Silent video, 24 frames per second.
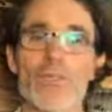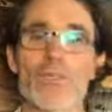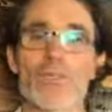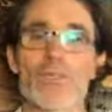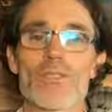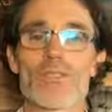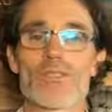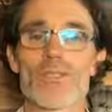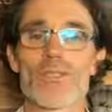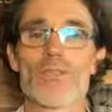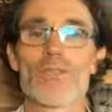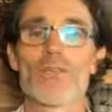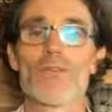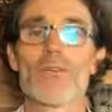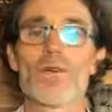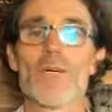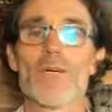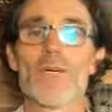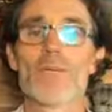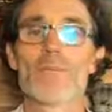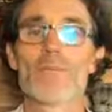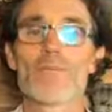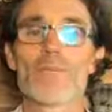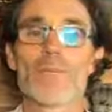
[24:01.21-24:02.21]
So
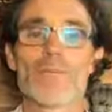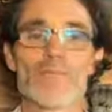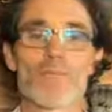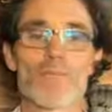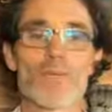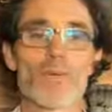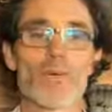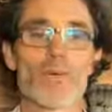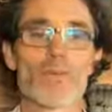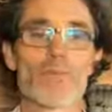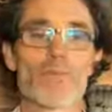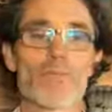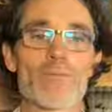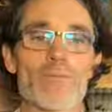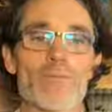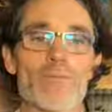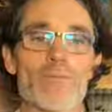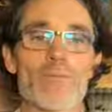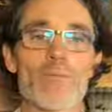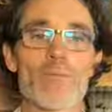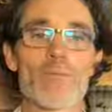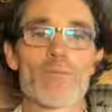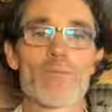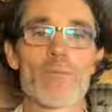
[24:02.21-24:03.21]
that's
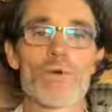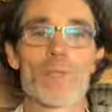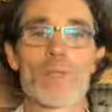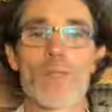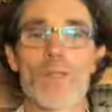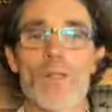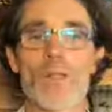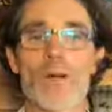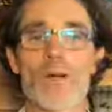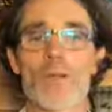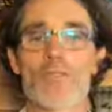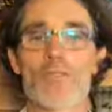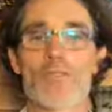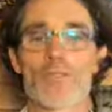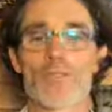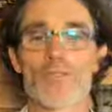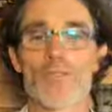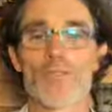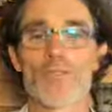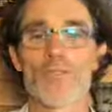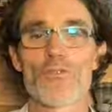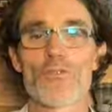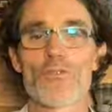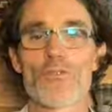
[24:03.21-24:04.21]
one more plug for
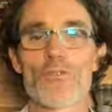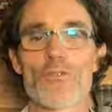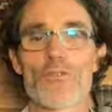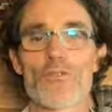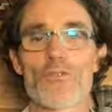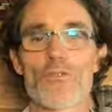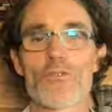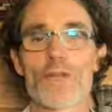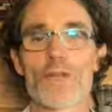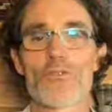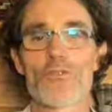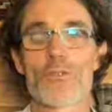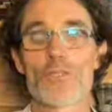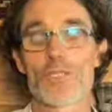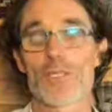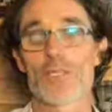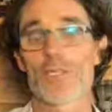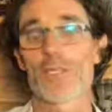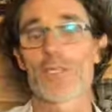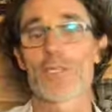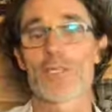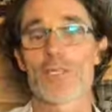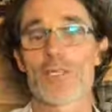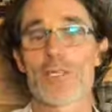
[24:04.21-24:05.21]
sulforaphane, which is
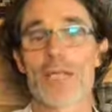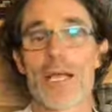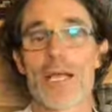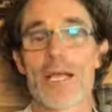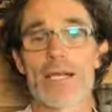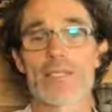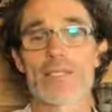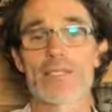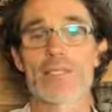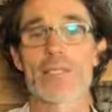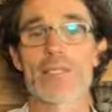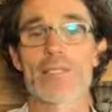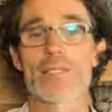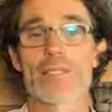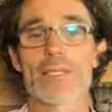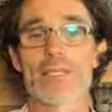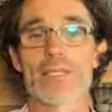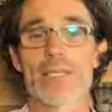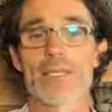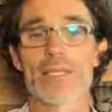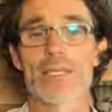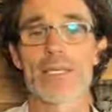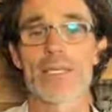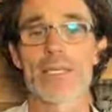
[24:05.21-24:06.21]
just an excellent thing
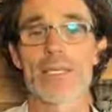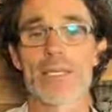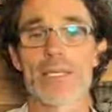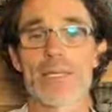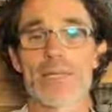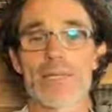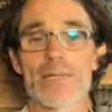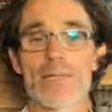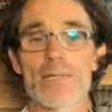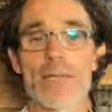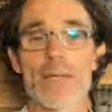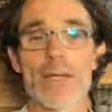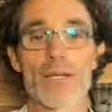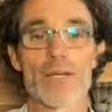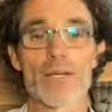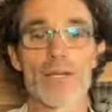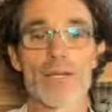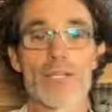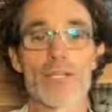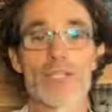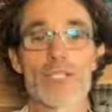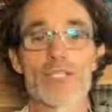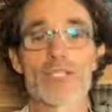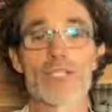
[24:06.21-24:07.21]
to get
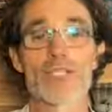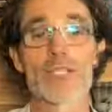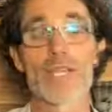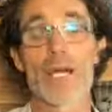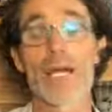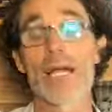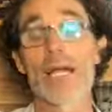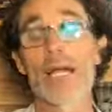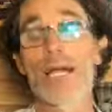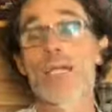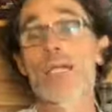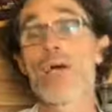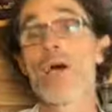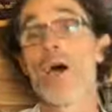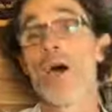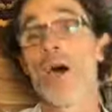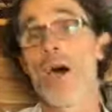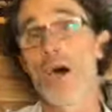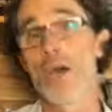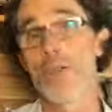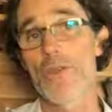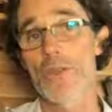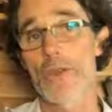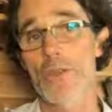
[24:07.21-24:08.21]
regularly in your diet.
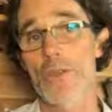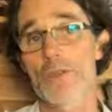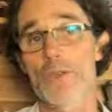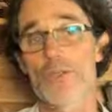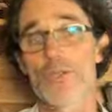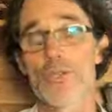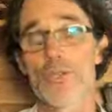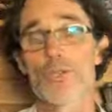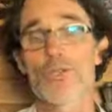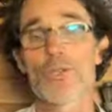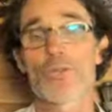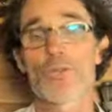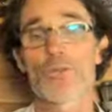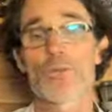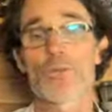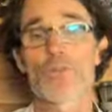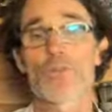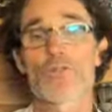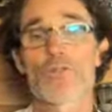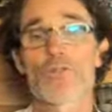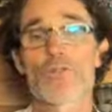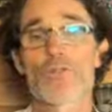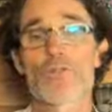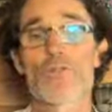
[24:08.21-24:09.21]
Another good
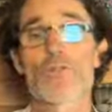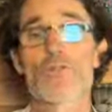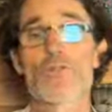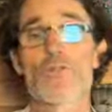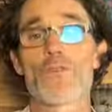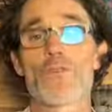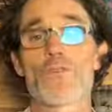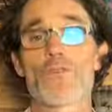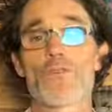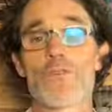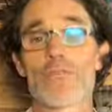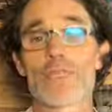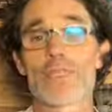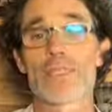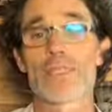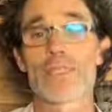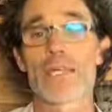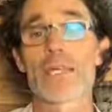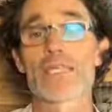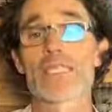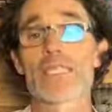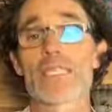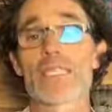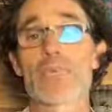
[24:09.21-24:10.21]
source of sulforaphane is
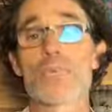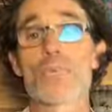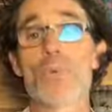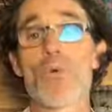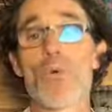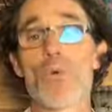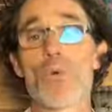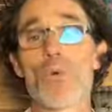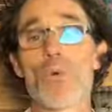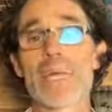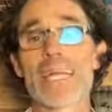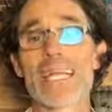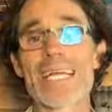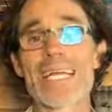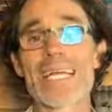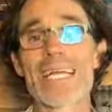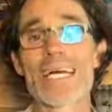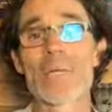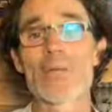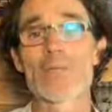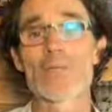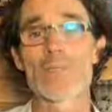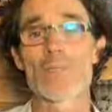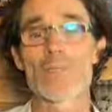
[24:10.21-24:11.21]
actually moringa,
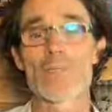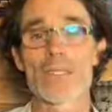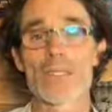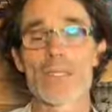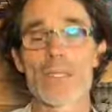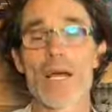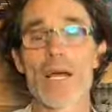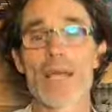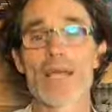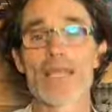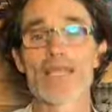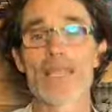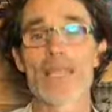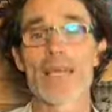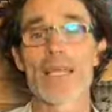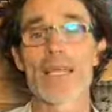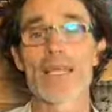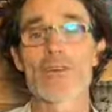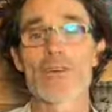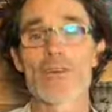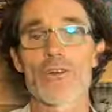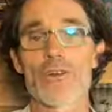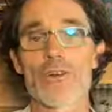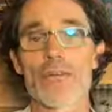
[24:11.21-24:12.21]
which is an
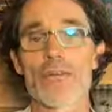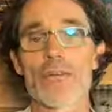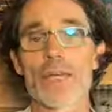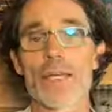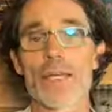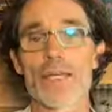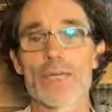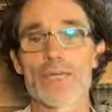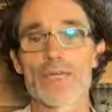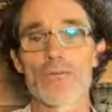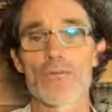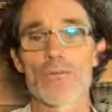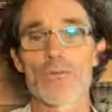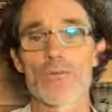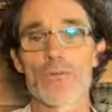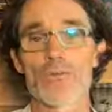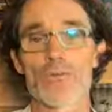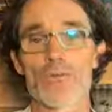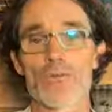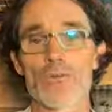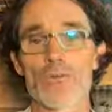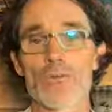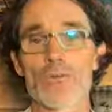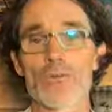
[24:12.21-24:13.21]
Ayurvedic herb and a
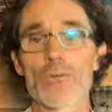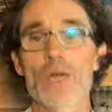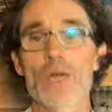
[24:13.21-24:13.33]
superfood.